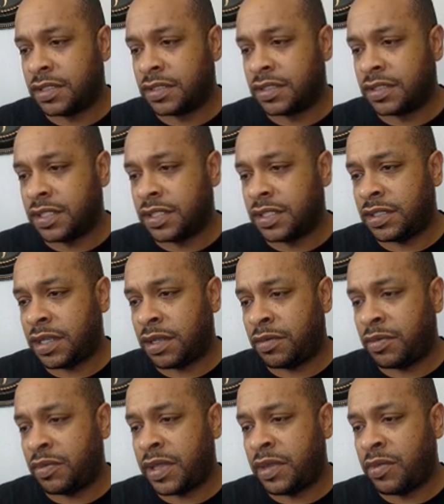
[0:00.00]
See, I
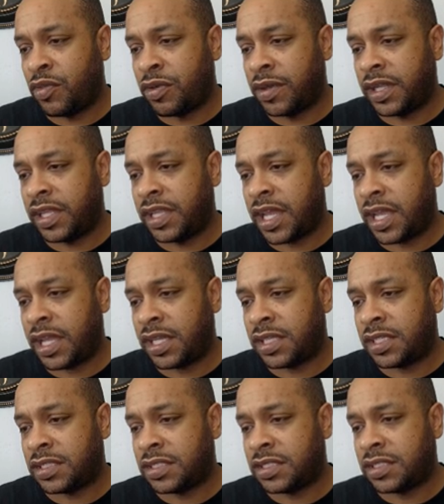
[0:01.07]
would pay more in
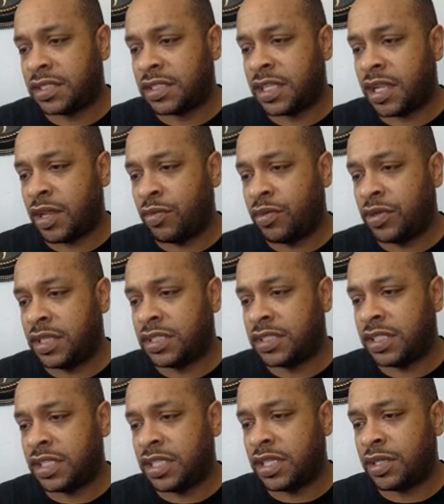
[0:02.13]
gas than I would
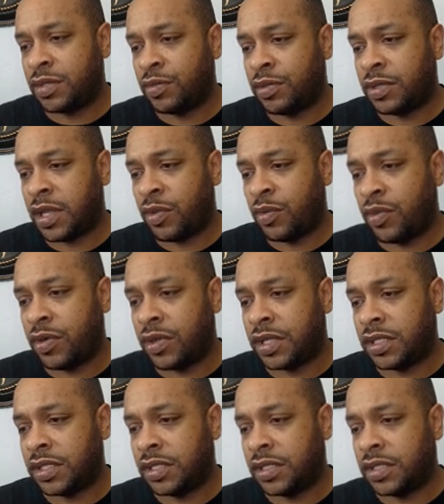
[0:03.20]
to get what I
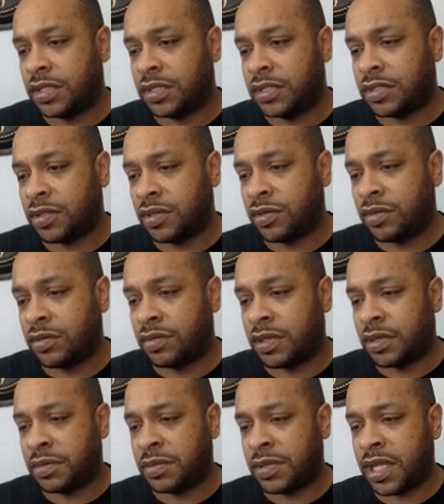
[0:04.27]
want. So
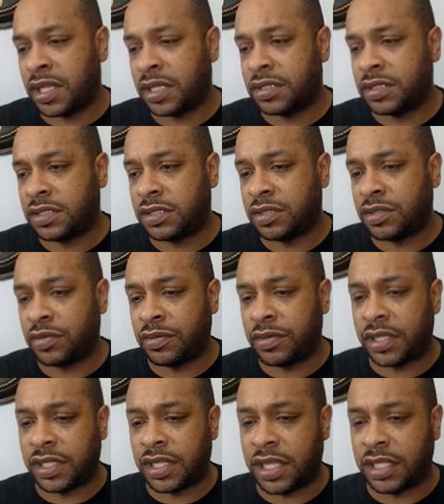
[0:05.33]
I'm not
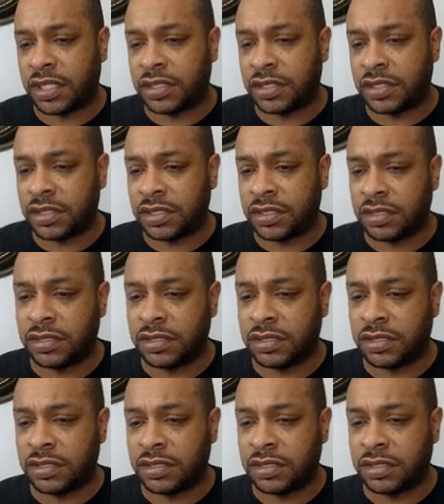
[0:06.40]
doing that.